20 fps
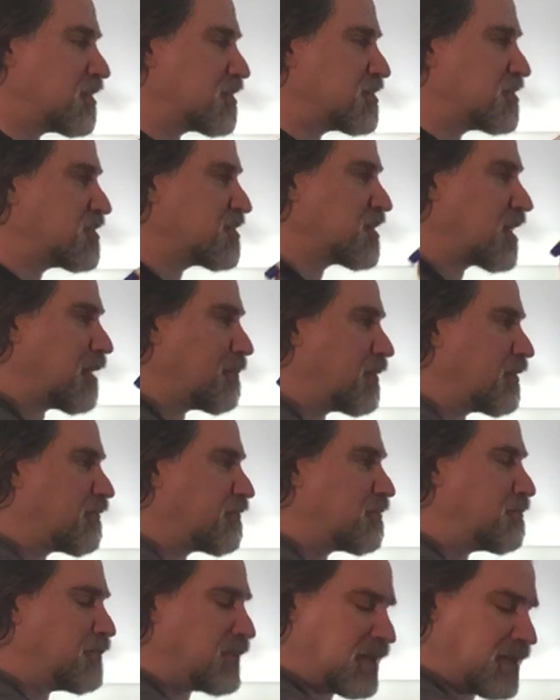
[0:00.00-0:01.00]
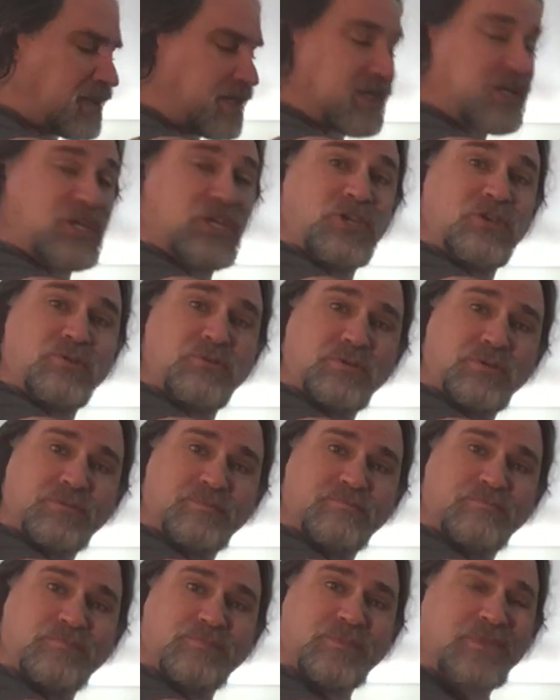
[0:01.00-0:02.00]
doesn't stop it from being acute.
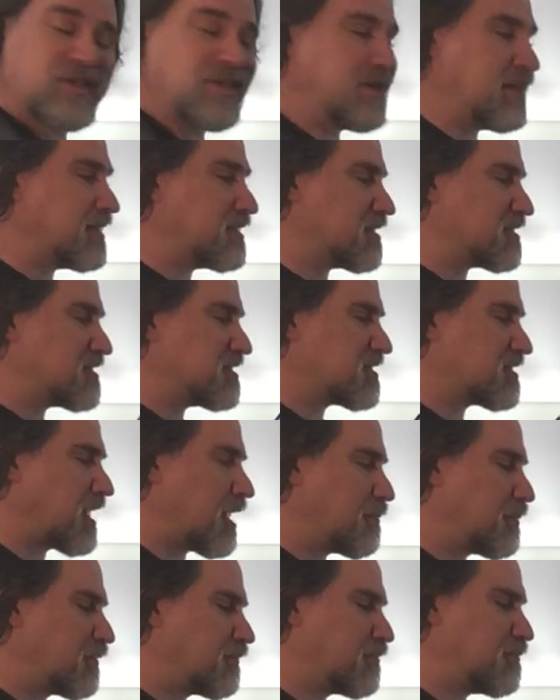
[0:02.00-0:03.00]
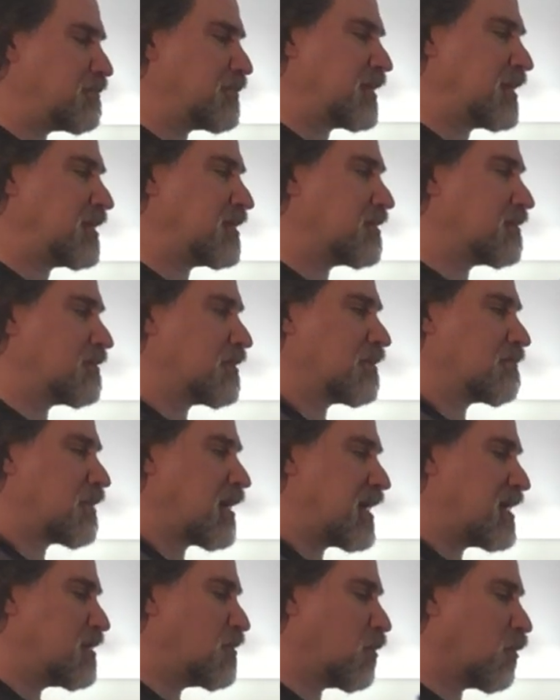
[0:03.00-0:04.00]
It doesn't stop it from being
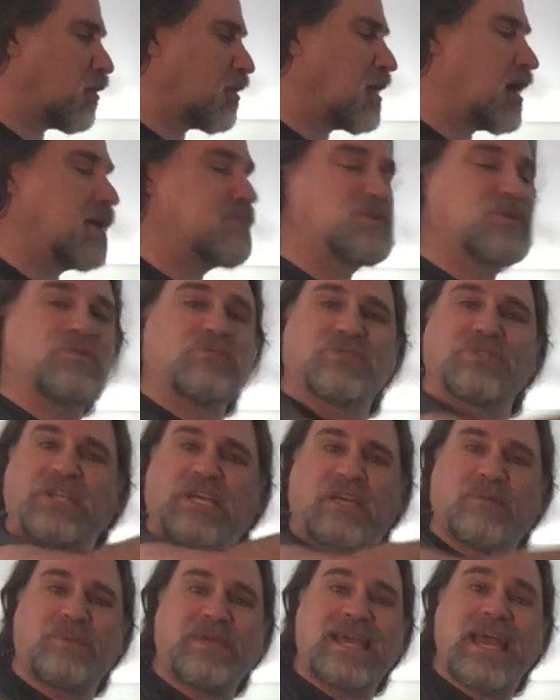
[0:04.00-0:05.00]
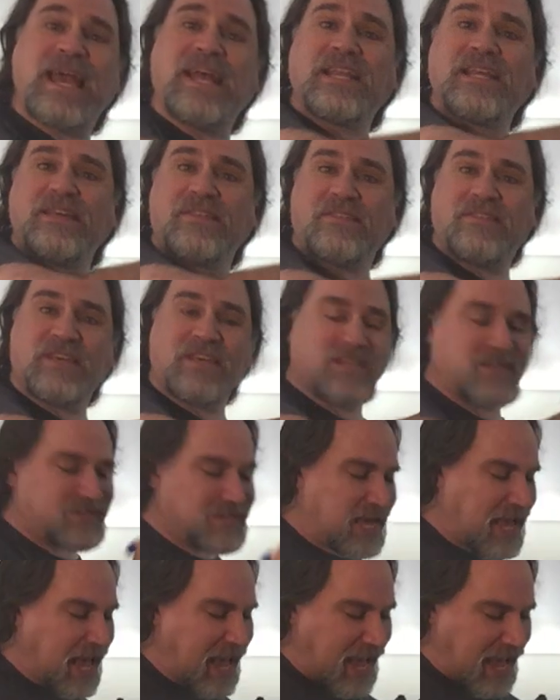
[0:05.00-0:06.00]
right or obtuse. It could be any of
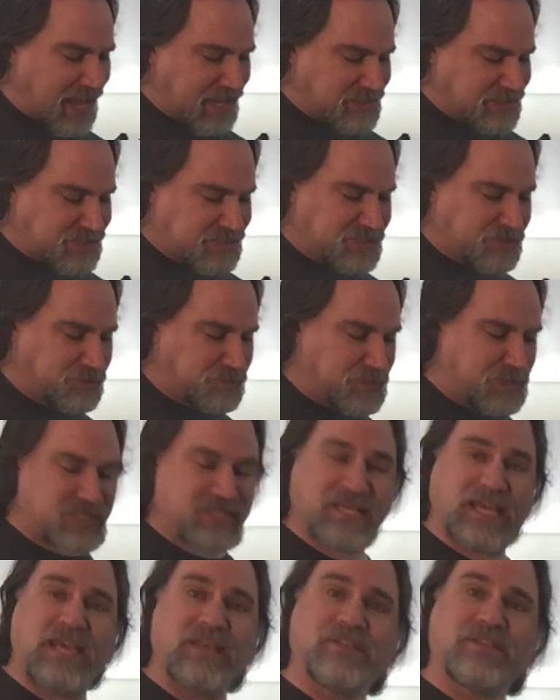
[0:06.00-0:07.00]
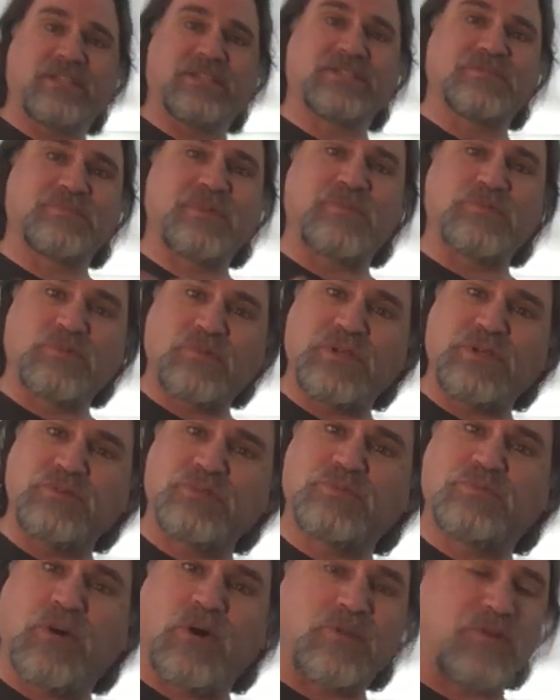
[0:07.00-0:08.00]
these and still be scalene. Sometimes we
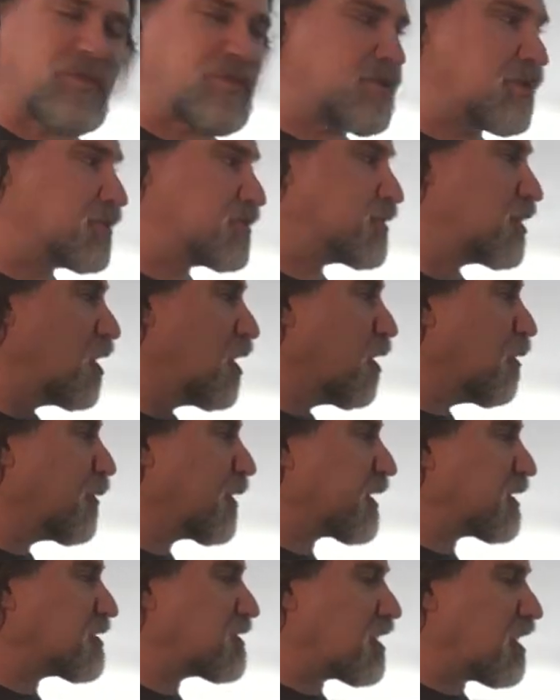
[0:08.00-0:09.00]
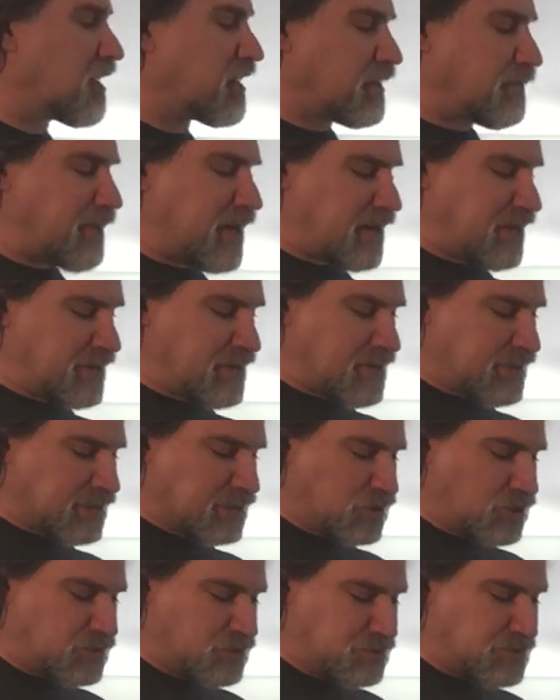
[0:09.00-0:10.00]
use both of those we could talk about an
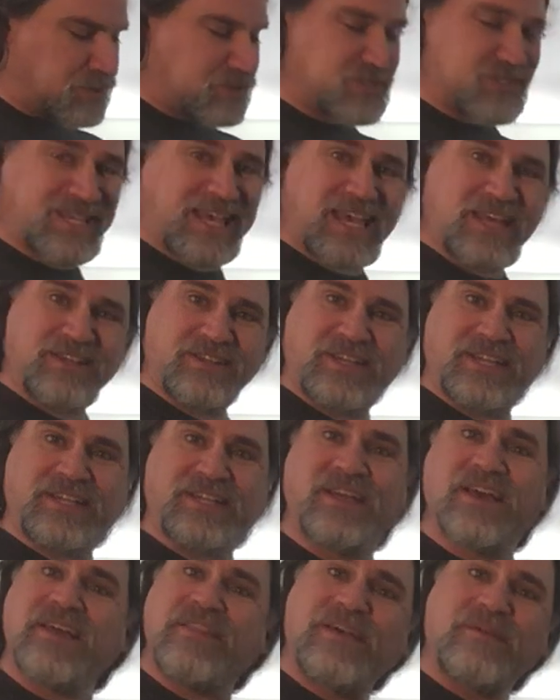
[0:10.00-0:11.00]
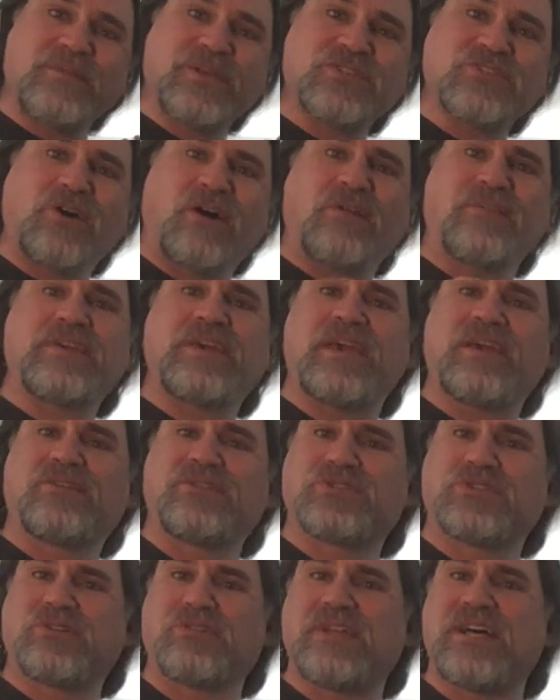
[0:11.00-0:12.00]
acute scalene. That means all the
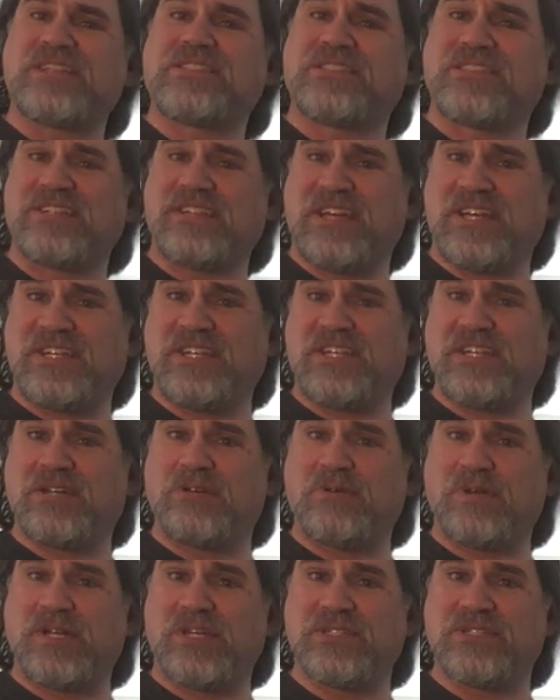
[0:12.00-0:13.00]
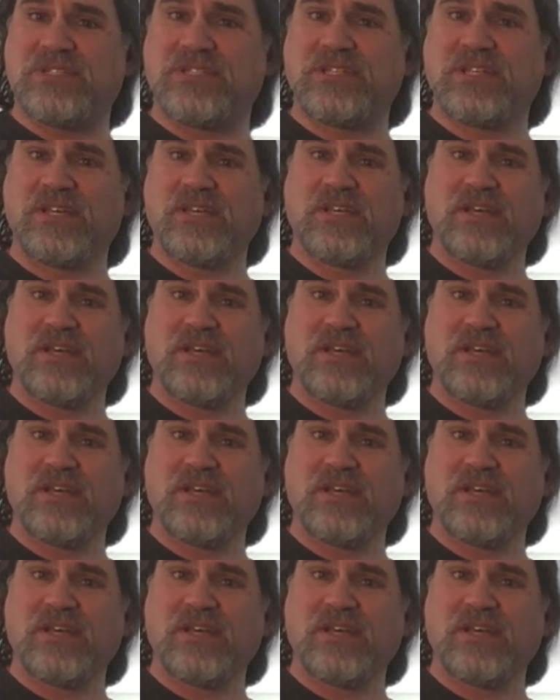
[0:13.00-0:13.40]
angles are less than 90 degrees